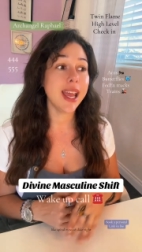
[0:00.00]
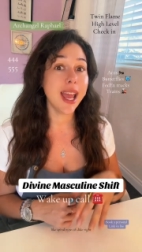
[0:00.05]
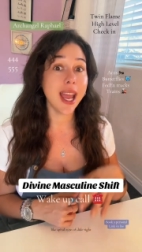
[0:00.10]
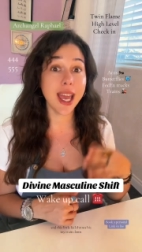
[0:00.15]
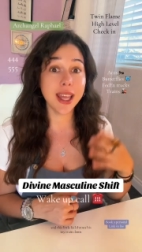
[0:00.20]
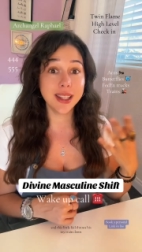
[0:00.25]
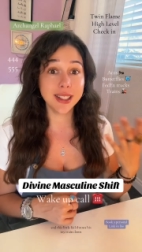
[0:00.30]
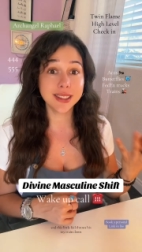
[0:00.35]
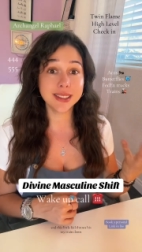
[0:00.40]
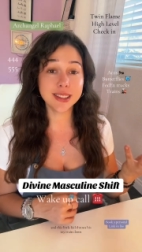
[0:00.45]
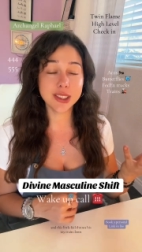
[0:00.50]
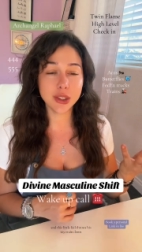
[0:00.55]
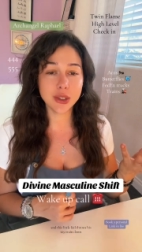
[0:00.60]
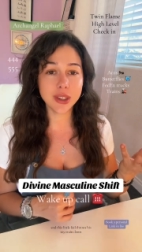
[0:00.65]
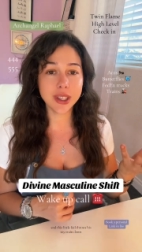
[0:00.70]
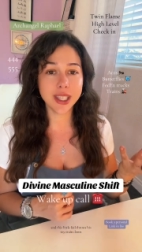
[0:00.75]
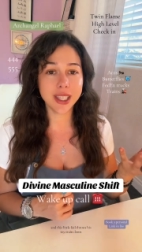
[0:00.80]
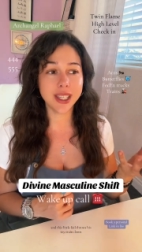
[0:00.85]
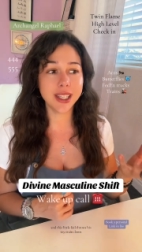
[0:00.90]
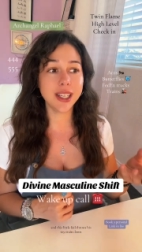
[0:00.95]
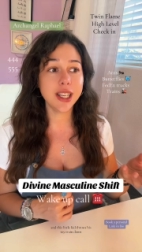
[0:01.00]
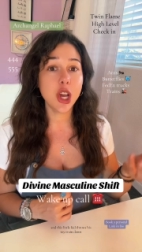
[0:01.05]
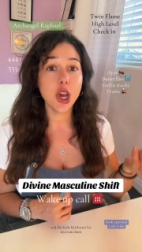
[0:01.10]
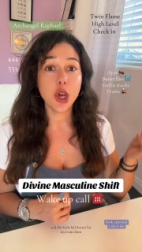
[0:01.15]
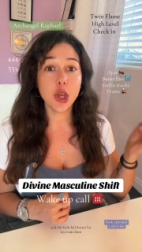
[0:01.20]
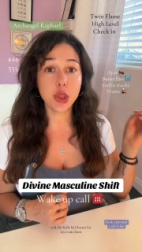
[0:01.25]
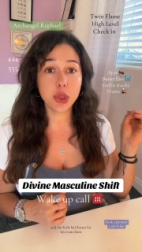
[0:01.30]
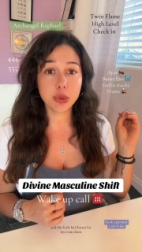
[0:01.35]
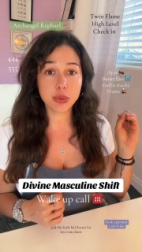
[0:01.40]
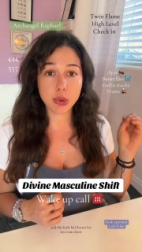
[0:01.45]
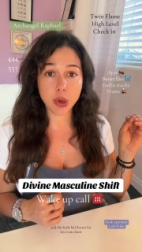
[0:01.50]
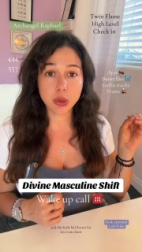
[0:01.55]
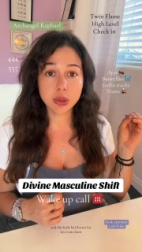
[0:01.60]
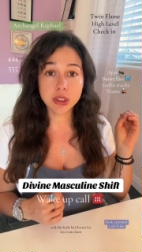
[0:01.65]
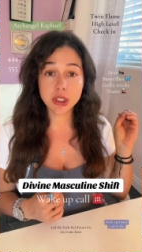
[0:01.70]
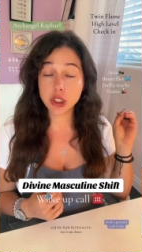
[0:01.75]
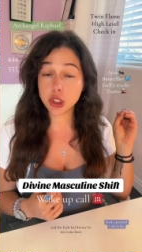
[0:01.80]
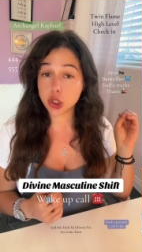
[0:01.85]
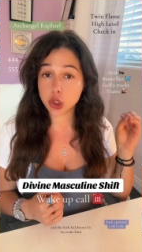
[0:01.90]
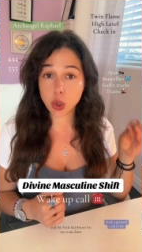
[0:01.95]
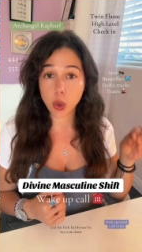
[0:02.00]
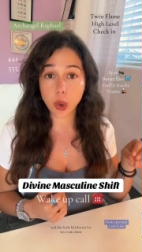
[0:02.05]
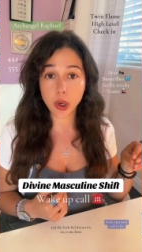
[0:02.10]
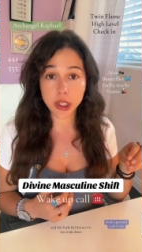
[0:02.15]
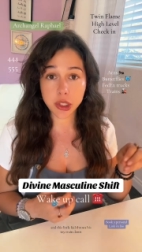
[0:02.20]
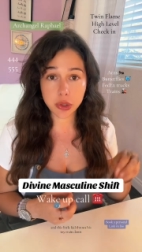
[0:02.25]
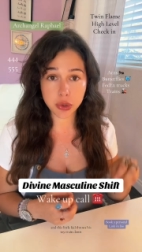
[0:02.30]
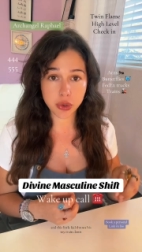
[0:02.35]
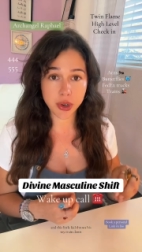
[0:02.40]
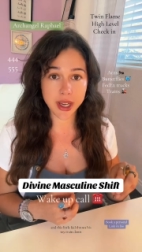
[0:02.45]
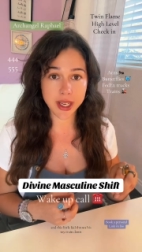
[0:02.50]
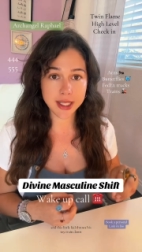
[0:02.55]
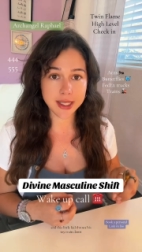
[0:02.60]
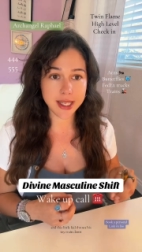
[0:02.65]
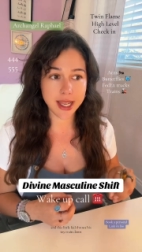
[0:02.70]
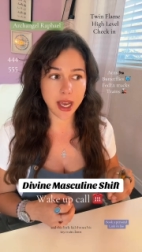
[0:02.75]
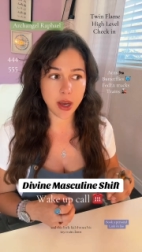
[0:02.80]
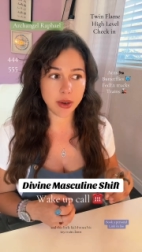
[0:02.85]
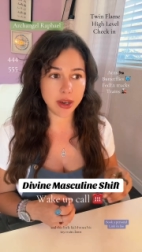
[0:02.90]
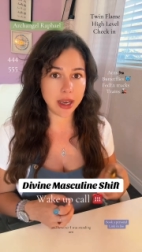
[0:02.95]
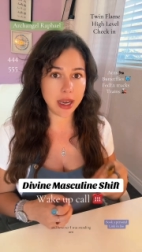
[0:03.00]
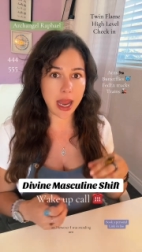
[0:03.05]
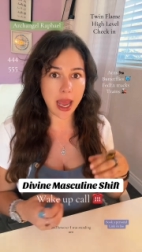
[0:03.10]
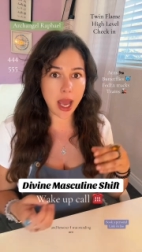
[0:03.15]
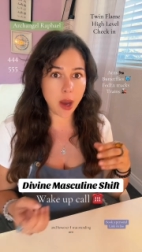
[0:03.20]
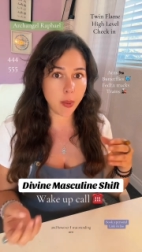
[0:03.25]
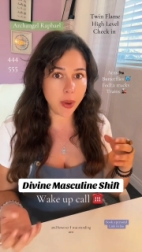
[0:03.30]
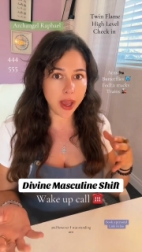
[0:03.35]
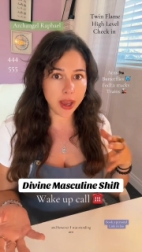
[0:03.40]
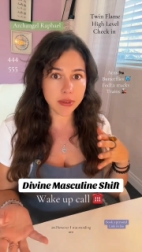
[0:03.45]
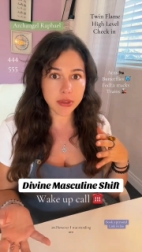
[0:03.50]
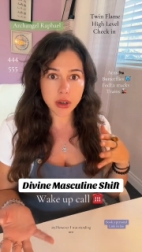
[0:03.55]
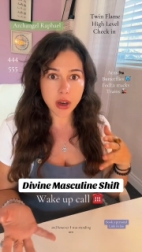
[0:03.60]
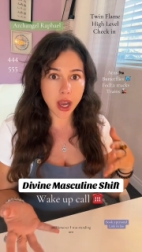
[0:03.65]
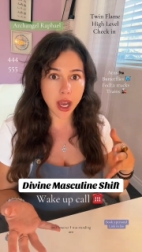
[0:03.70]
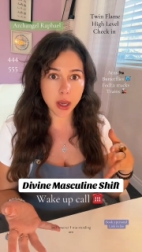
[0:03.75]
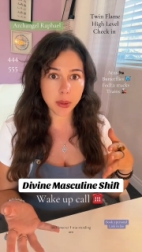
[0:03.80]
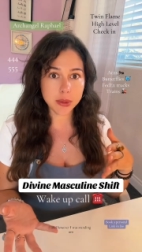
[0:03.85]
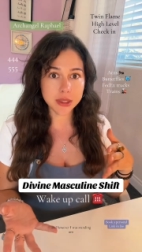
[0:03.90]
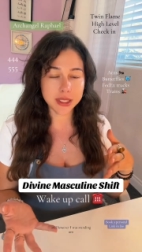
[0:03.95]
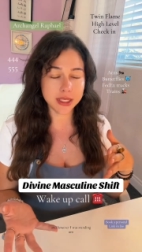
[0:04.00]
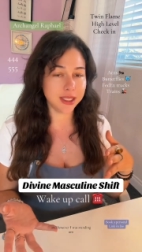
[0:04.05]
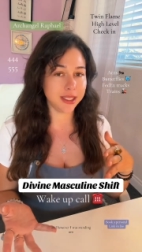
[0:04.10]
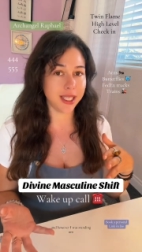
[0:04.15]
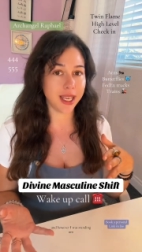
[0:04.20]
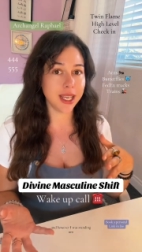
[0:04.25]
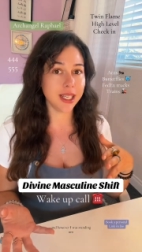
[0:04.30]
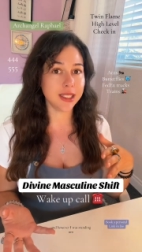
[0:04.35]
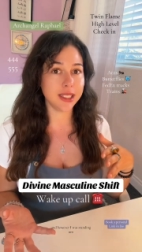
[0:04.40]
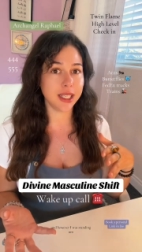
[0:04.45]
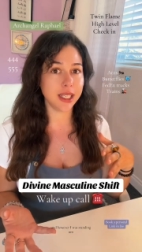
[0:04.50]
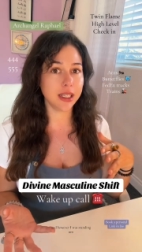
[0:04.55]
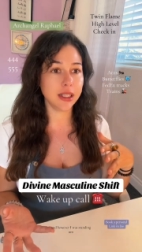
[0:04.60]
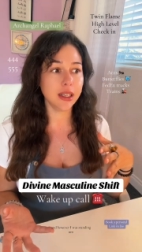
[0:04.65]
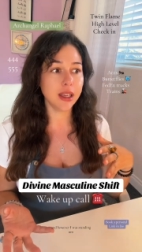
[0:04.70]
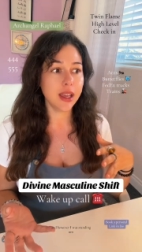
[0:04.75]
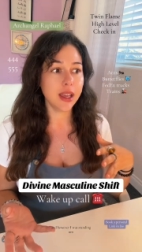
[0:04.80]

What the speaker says: And this little kid throws his toy train down, and however I was standing,